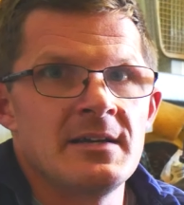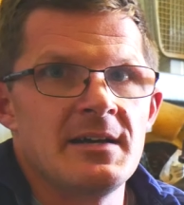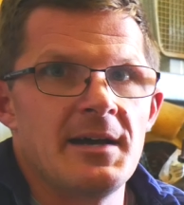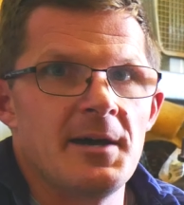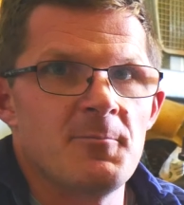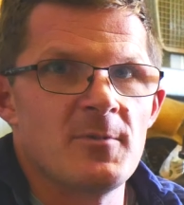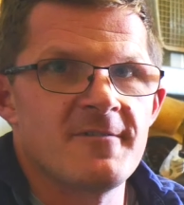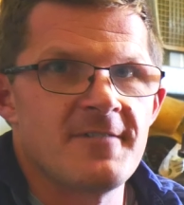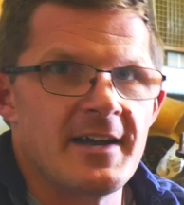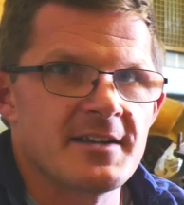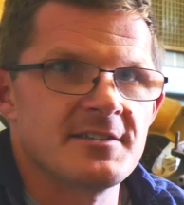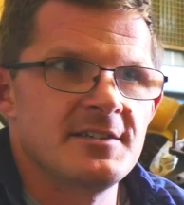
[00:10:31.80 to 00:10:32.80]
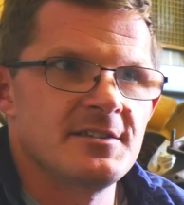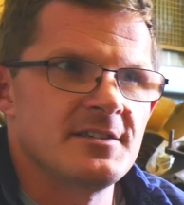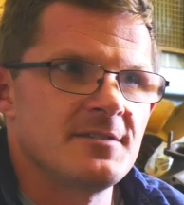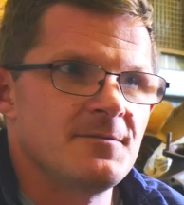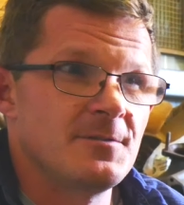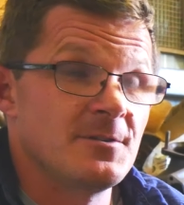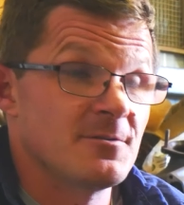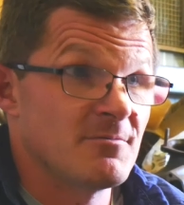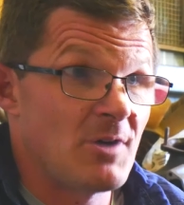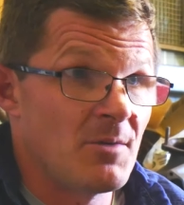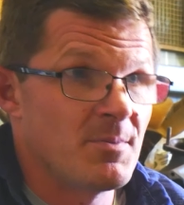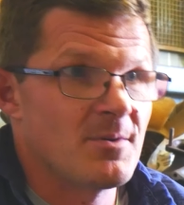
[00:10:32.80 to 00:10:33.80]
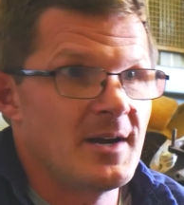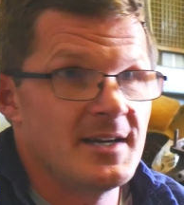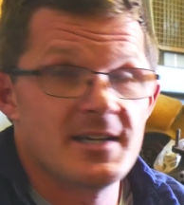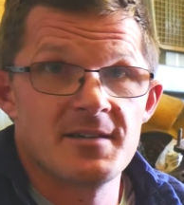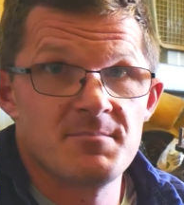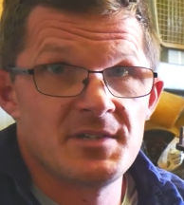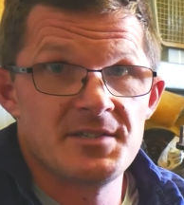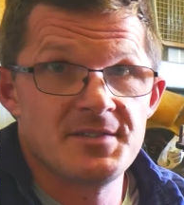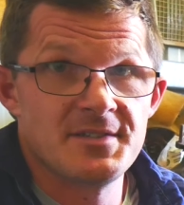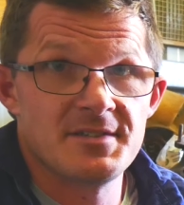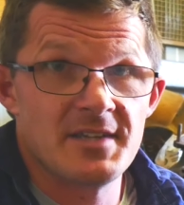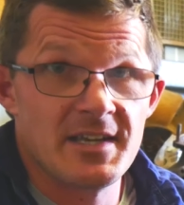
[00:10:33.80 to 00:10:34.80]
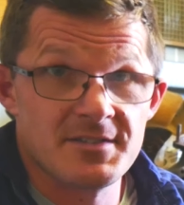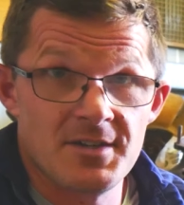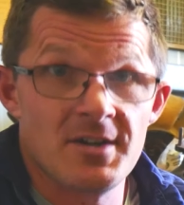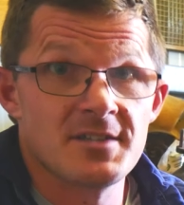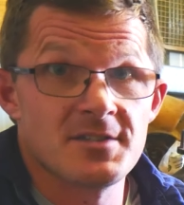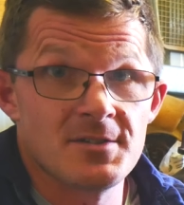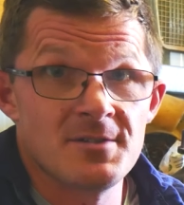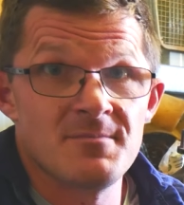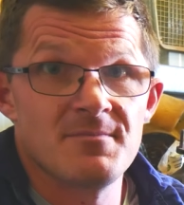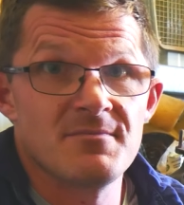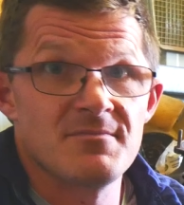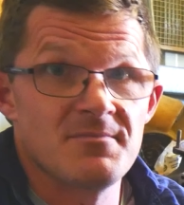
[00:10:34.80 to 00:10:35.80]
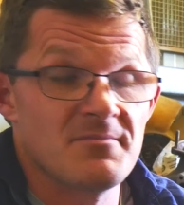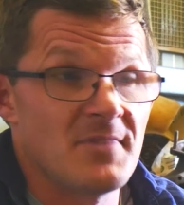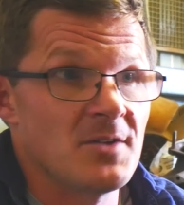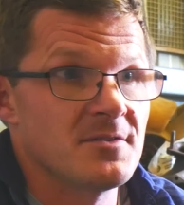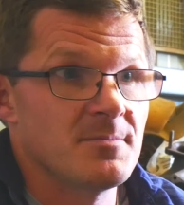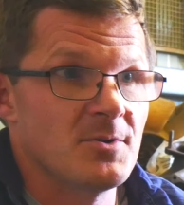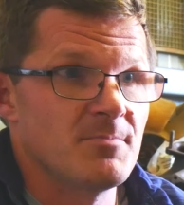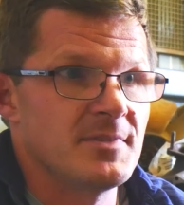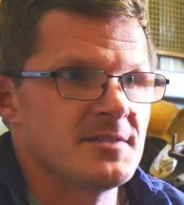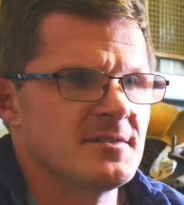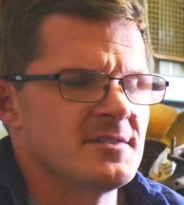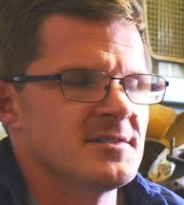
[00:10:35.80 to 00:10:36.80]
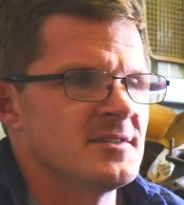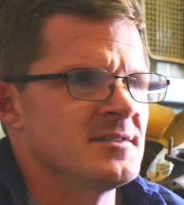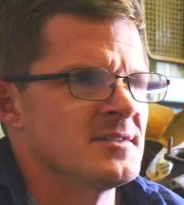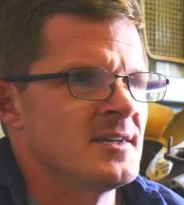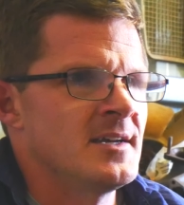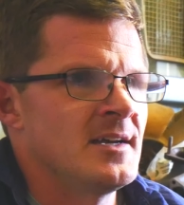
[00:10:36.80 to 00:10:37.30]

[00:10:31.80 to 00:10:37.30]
The fact is, if you're operating a business, as I do, multiple businesses,